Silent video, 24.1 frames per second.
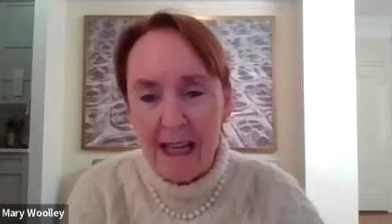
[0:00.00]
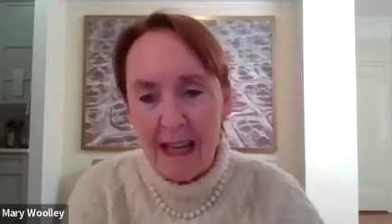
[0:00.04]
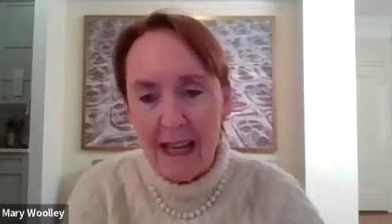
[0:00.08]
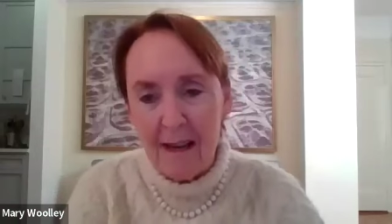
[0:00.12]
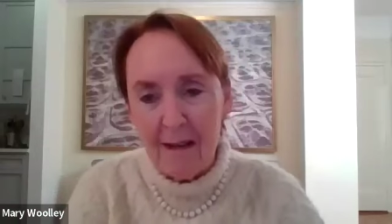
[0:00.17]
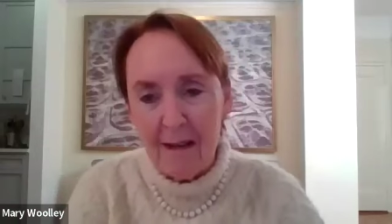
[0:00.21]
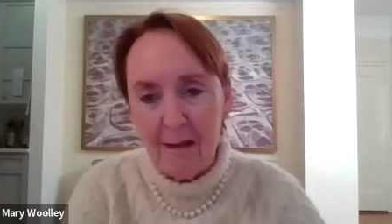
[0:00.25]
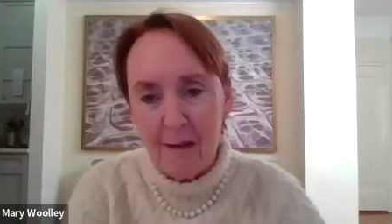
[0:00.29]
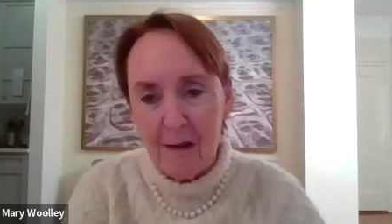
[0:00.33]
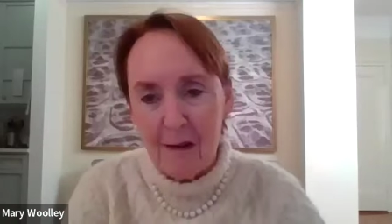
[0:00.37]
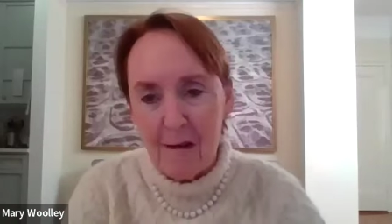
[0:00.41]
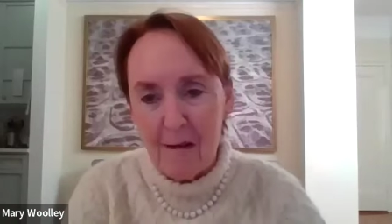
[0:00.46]

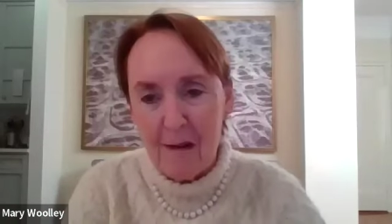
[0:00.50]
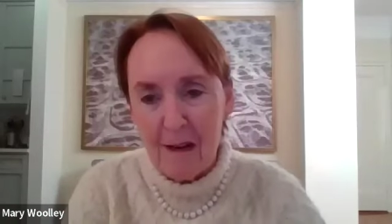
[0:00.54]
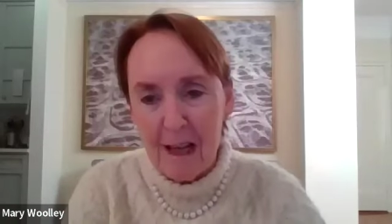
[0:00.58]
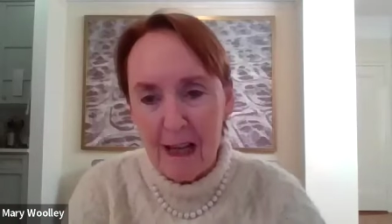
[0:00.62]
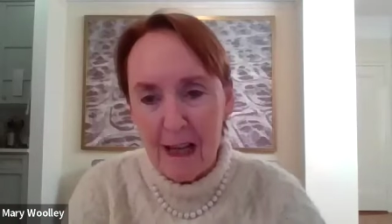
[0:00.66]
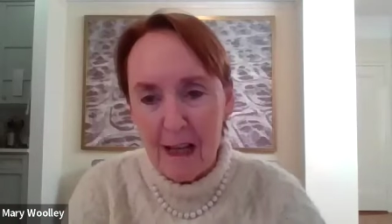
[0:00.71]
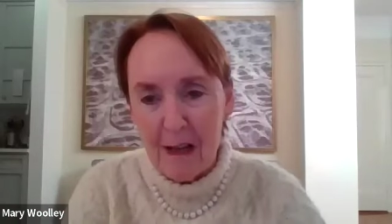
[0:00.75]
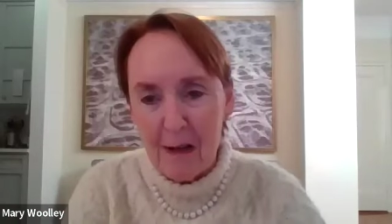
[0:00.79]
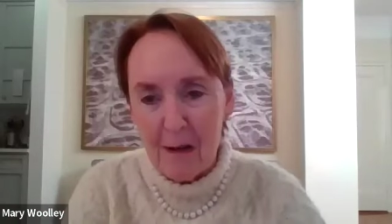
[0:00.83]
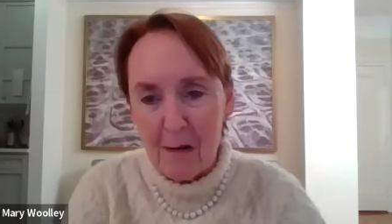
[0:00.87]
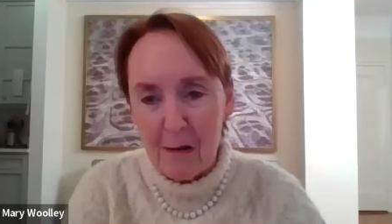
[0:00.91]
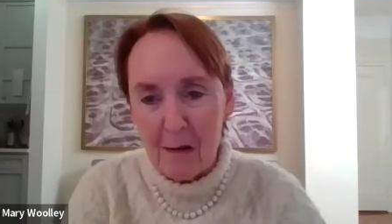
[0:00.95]
together
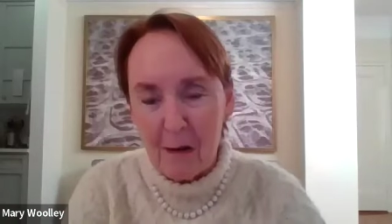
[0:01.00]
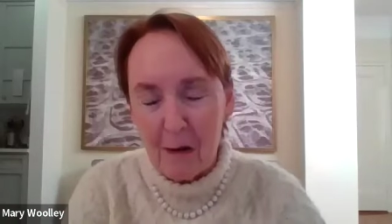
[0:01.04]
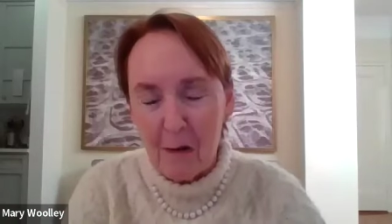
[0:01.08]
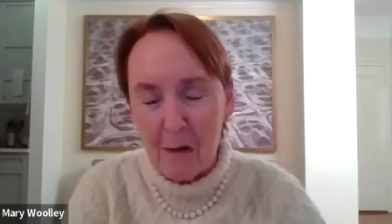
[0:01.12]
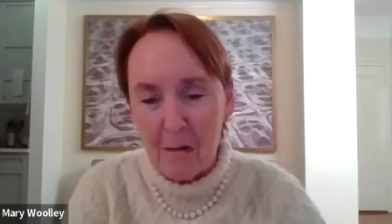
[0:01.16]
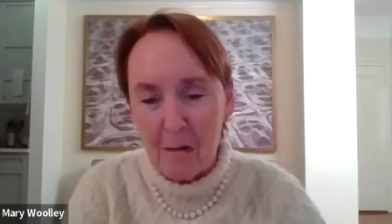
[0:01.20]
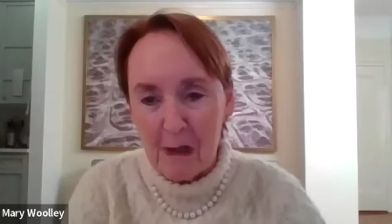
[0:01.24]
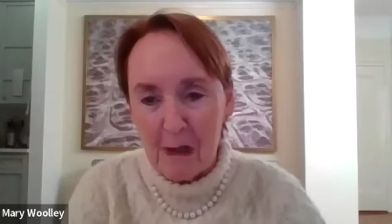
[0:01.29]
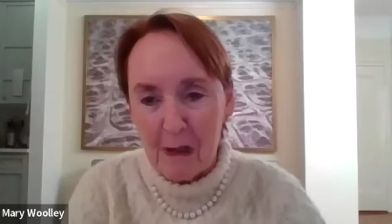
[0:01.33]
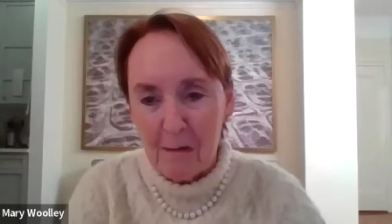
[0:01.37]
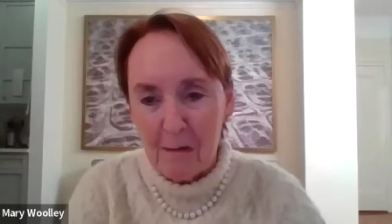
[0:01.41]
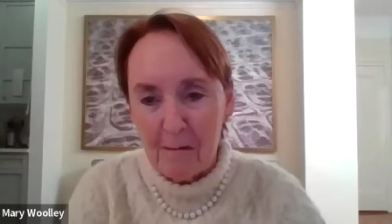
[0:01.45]
in your
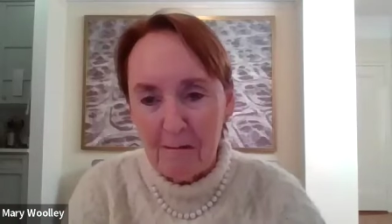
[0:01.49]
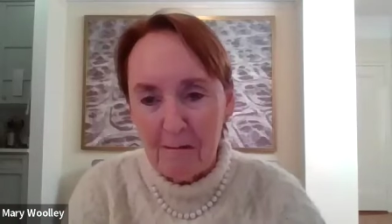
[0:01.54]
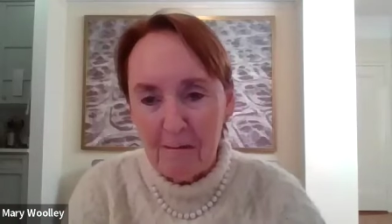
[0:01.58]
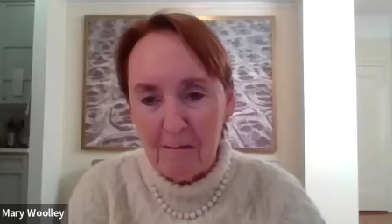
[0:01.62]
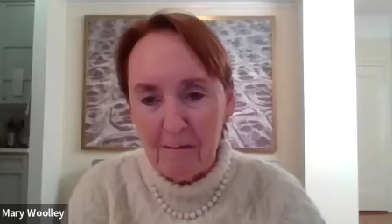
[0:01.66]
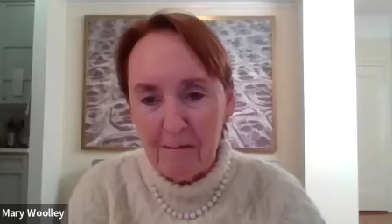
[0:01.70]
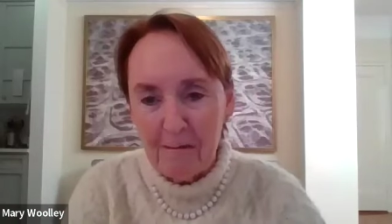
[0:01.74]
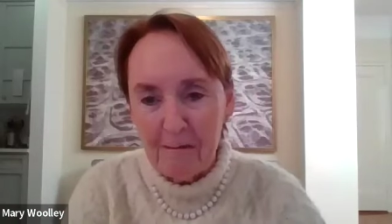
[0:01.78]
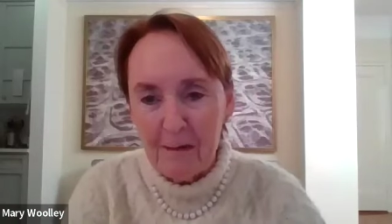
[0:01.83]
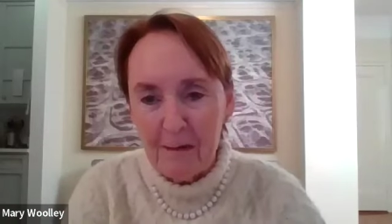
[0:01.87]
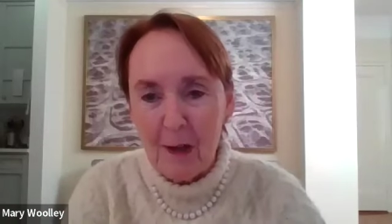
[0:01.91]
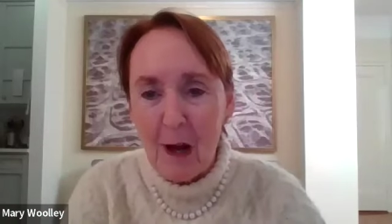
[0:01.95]
career?
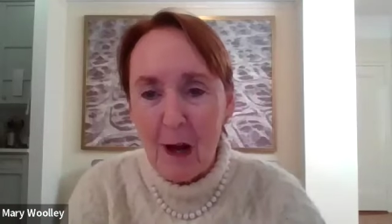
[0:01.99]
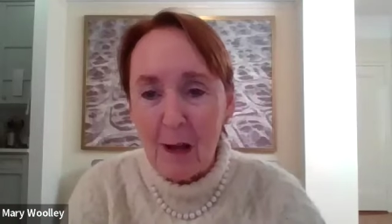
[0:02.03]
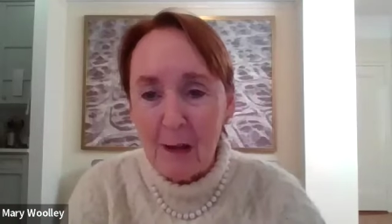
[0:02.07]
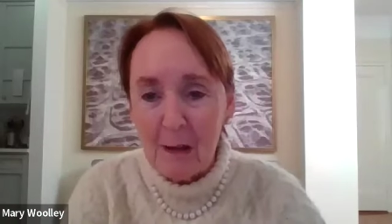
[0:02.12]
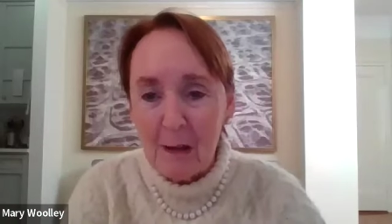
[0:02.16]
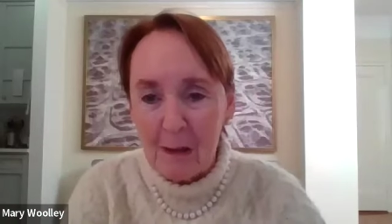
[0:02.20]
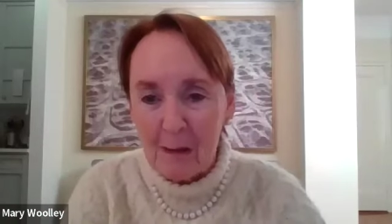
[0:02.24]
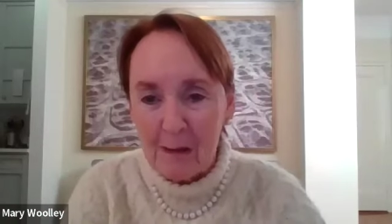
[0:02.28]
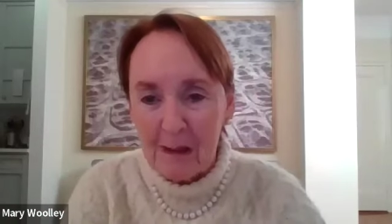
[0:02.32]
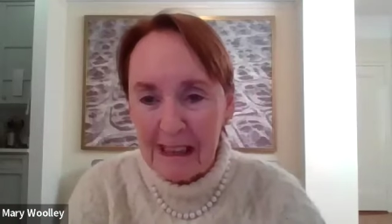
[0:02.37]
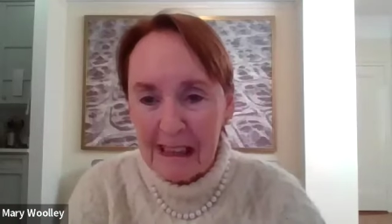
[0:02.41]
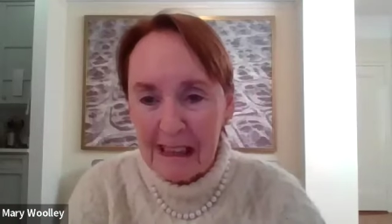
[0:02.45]

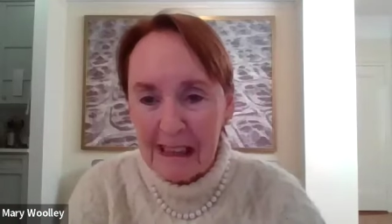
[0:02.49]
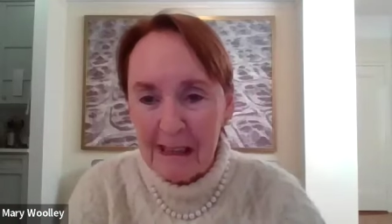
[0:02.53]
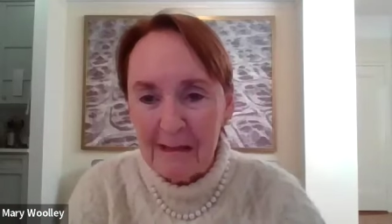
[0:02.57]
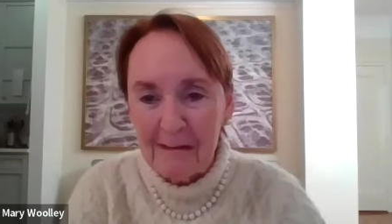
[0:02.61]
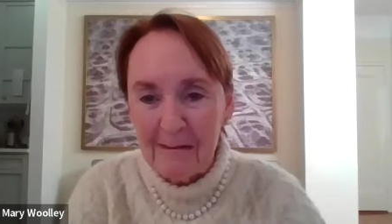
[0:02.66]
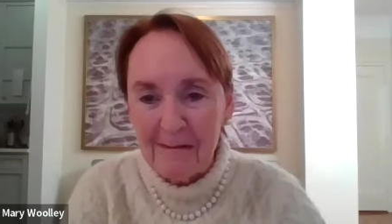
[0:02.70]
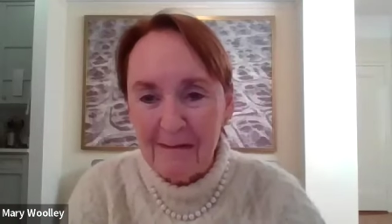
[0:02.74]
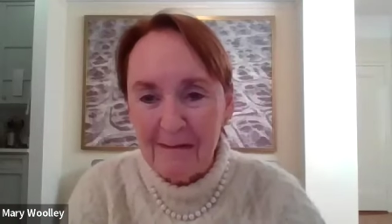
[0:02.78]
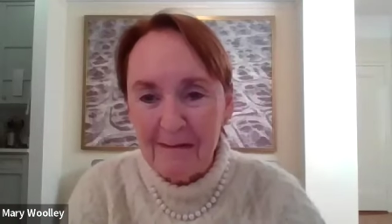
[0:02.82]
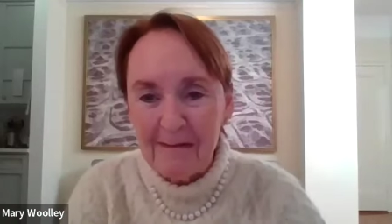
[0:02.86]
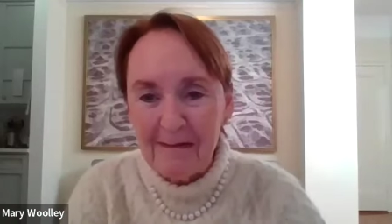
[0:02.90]
Talk to us.